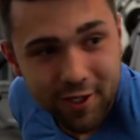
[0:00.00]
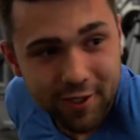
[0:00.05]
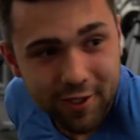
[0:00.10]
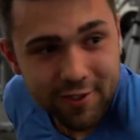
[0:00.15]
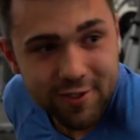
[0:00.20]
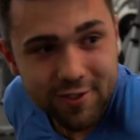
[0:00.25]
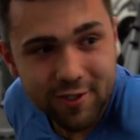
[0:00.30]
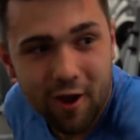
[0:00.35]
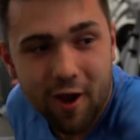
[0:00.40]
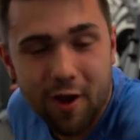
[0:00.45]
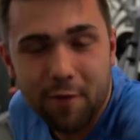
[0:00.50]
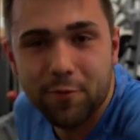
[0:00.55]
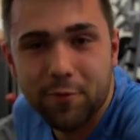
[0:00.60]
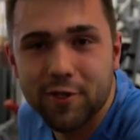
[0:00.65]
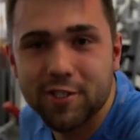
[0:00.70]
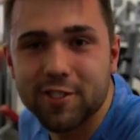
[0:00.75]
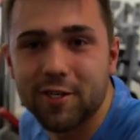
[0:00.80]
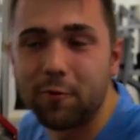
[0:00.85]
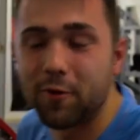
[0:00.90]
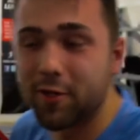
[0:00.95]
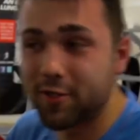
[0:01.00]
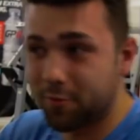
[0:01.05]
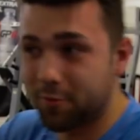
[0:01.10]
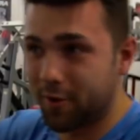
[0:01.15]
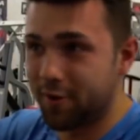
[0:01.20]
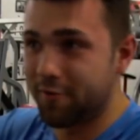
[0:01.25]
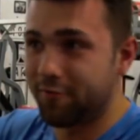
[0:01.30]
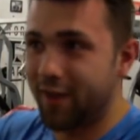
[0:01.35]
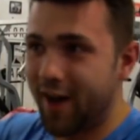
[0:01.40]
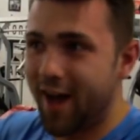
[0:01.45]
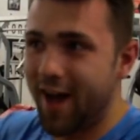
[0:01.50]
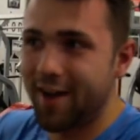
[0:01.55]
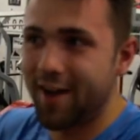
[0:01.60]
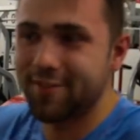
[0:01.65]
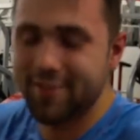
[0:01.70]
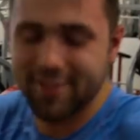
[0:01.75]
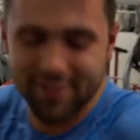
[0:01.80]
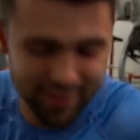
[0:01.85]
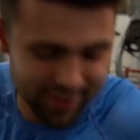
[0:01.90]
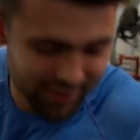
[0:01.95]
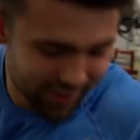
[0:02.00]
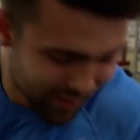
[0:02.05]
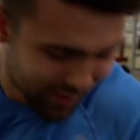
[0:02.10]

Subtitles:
think you're strong pushing 125s.